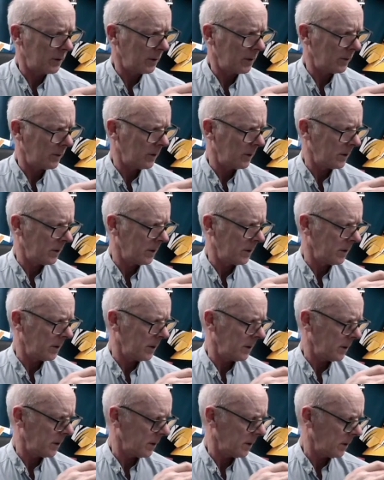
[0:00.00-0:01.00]

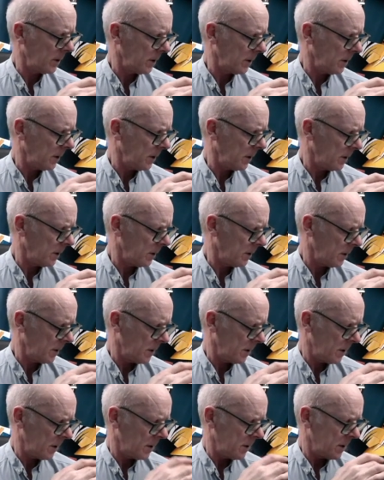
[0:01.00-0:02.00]

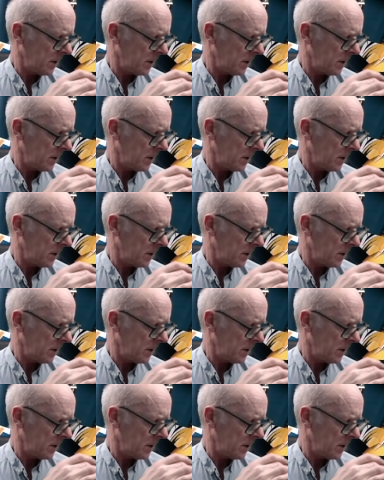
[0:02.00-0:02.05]
(no one is talking)